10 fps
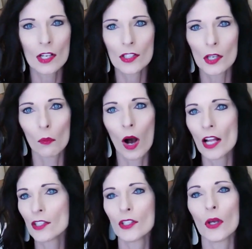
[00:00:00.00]
So
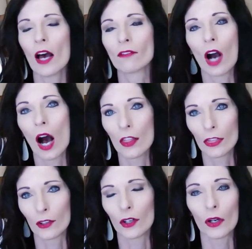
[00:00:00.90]
once you have gone
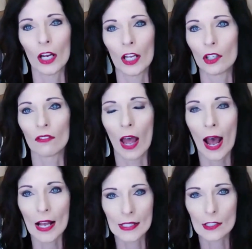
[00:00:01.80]
through and you've
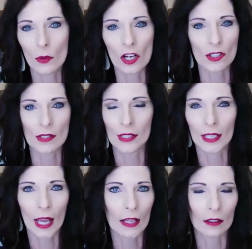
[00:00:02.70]
asked these questions
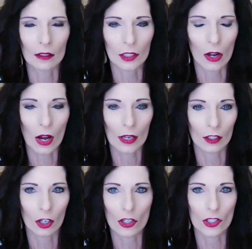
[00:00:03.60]
again, I
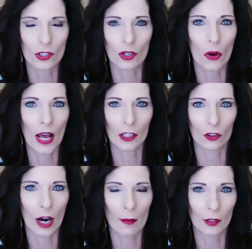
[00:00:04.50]
encourage you to go ahead and
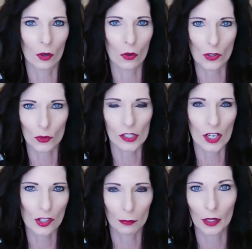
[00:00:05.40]
grab the course
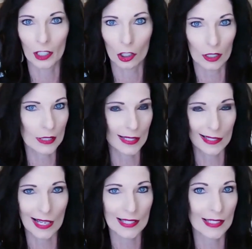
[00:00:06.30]
creation planner, because it's
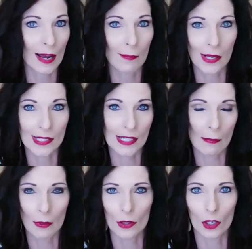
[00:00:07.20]
got
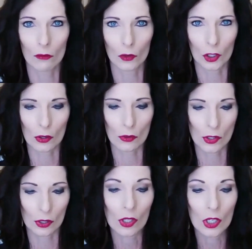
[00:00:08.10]
step-by-step in there for you
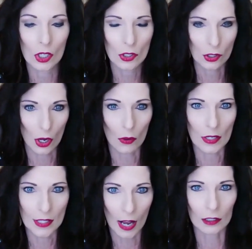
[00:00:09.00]
to know
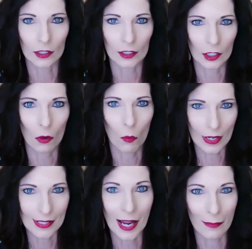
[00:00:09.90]
exactly,
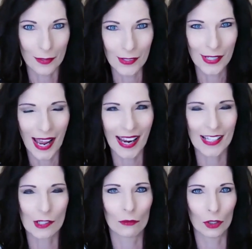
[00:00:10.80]
what steps to
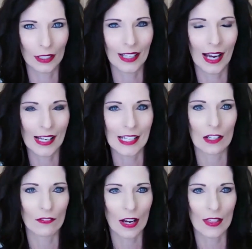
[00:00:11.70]
take to really
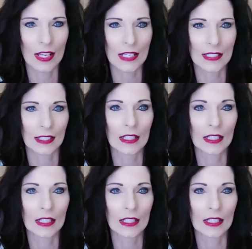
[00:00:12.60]
identify this